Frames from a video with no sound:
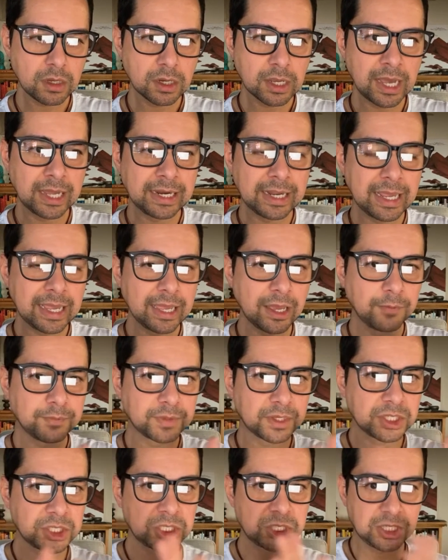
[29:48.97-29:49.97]
kind of
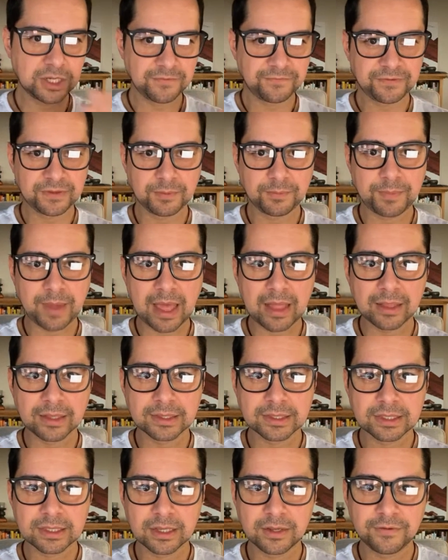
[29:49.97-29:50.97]
help to shift the
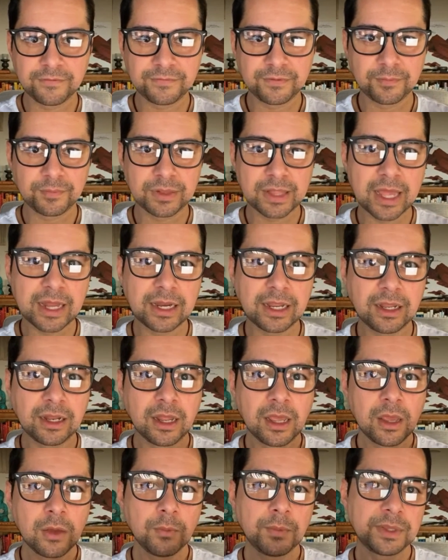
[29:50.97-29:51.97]
balance of the planet.